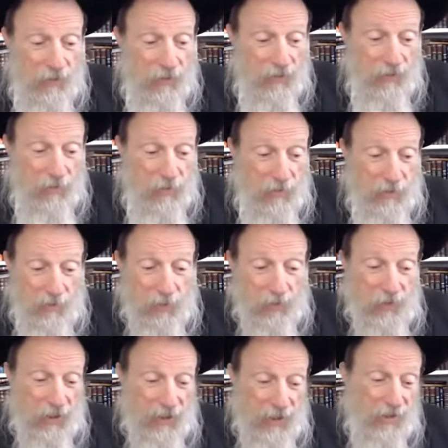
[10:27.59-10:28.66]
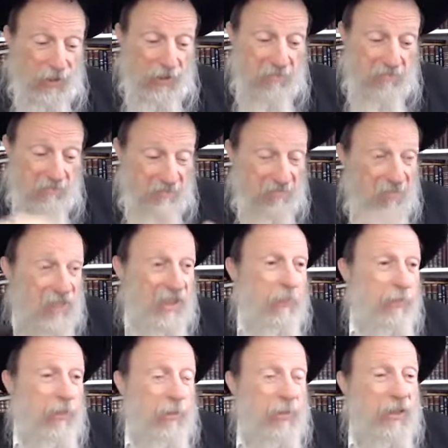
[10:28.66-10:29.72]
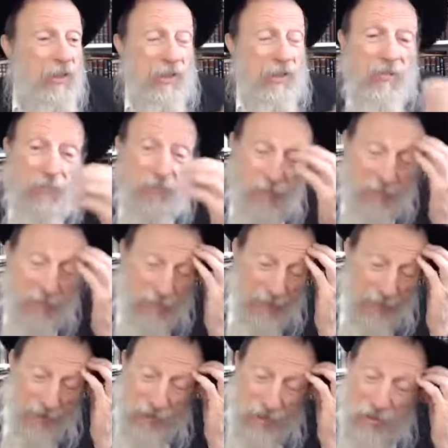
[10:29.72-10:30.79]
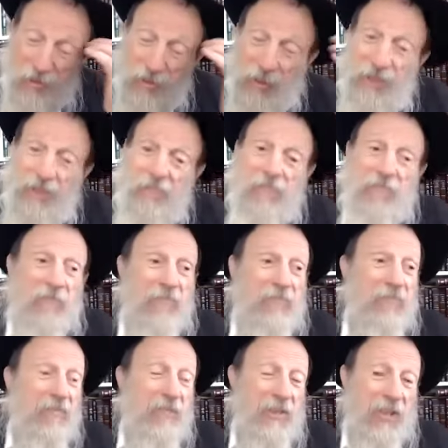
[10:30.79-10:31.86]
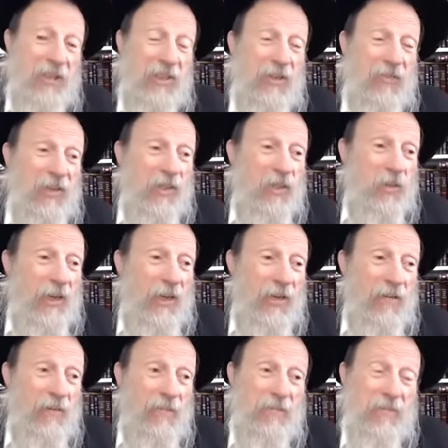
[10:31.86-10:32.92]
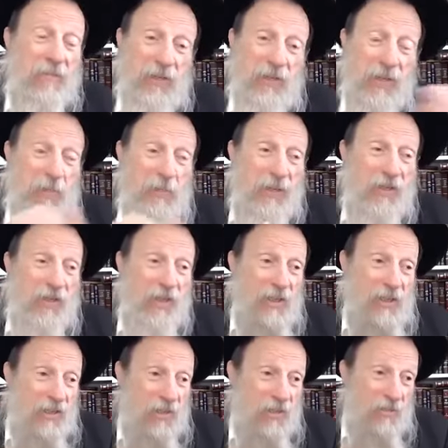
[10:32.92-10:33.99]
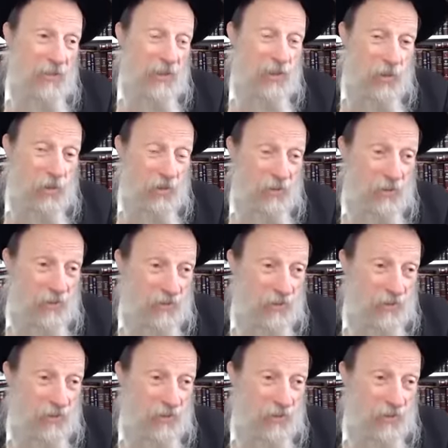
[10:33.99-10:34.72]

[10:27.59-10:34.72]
There's blood. He puts it on there. Stops the bleeding. The father says, okay, let's give it a try. It's my sons, my children.